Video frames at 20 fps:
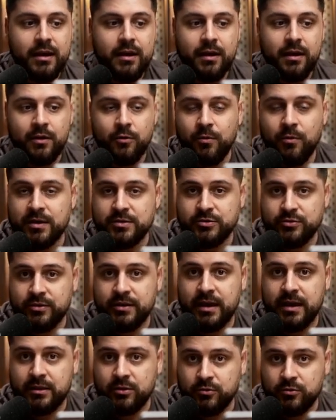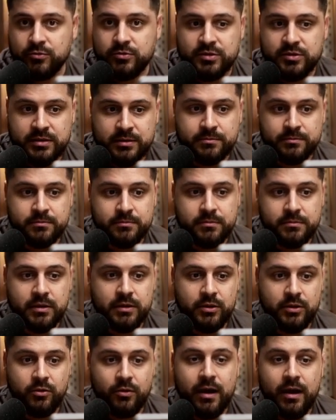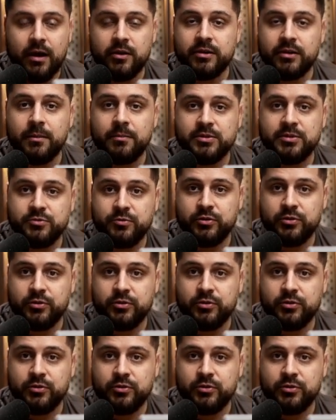uh, once you get to some uh, you know higher numbers